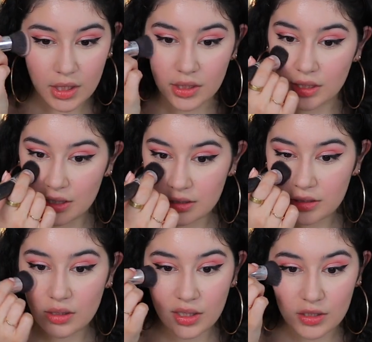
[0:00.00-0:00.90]
this
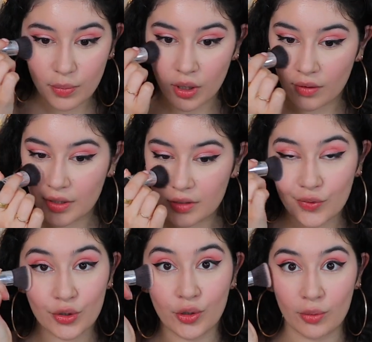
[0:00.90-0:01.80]
is perfect
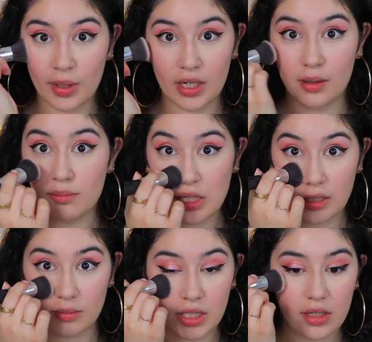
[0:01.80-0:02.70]
for no makeup
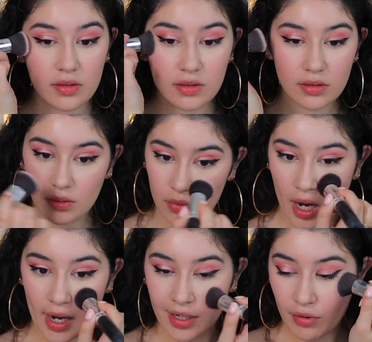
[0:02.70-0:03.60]
makeup days
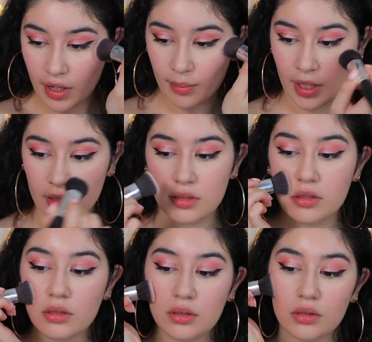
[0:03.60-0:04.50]
highly recommend
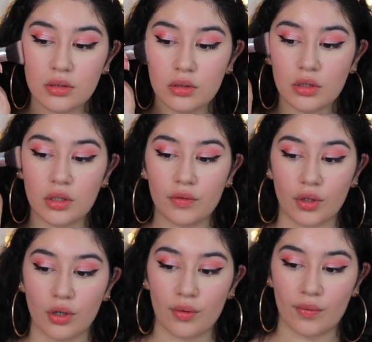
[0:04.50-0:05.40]
if you're
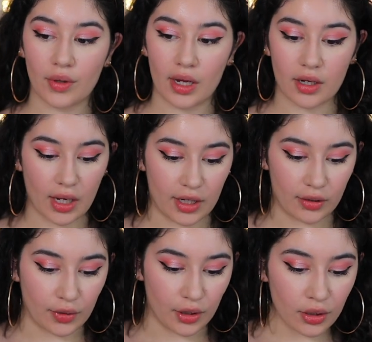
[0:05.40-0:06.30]
going for that kind
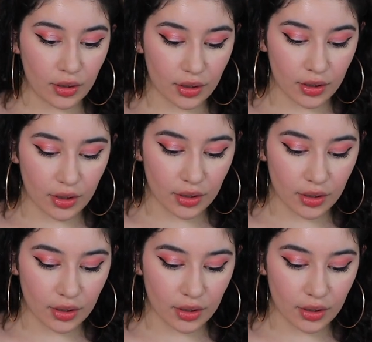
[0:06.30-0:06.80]
of look